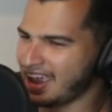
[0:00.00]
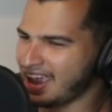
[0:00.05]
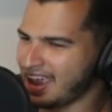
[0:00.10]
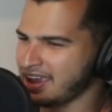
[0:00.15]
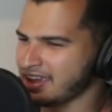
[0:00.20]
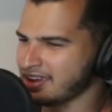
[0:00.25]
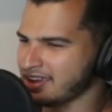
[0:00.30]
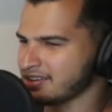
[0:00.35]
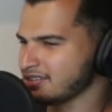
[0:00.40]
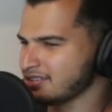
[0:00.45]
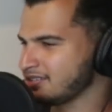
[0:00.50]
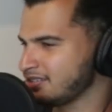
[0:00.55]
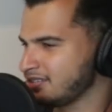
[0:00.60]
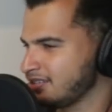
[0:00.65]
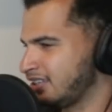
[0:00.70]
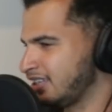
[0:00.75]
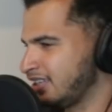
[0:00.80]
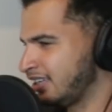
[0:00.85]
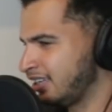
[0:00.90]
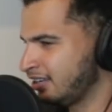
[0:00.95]
and
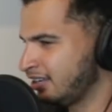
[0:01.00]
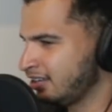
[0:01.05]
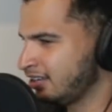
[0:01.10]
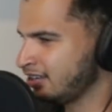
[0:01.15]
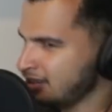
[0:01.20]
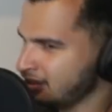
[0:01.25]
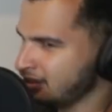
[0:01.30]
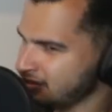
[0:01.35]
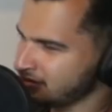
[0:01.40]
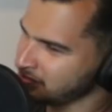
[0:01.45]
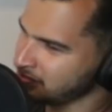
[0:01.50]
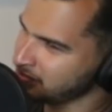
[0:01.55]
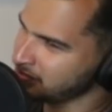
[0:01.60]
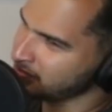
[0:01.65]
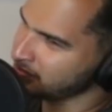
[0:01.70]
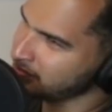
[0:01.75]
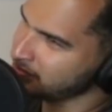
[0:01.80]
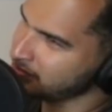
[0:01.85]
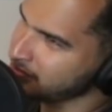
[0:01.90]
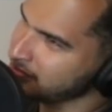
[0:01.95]
we
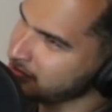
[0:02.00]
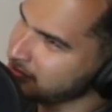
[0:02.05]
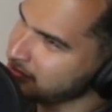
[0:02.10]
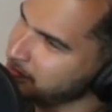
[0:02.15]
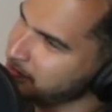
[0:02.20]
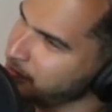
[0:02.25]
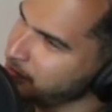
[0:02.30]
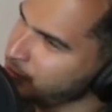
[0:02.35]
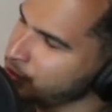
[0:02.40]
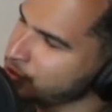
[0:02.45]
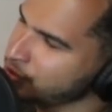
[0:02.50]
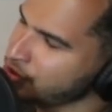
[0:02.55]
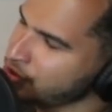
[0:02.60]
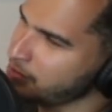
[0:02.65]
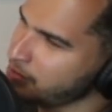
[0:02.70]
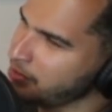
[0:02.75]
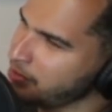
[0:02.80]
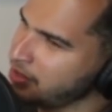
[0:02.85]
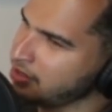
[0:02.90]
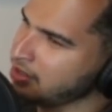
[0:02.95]
were
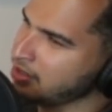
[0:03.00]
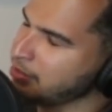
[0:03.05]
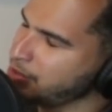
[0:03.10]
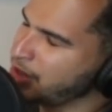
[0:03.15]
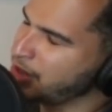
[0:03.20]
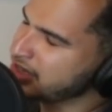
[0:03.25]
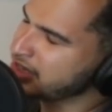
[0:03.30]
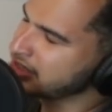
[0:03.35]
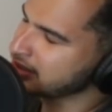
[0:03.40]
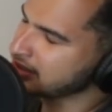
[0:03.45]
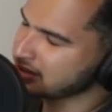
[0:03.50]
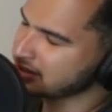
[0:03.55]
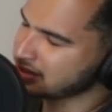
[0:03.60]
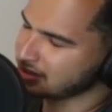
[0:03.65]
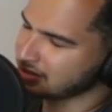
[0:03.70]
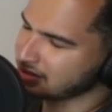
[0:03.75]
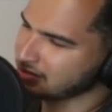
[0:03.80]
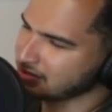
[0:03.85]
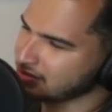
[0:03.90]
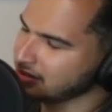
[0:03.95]
talking about prices,
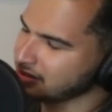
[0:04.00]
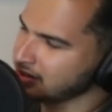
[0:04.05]
and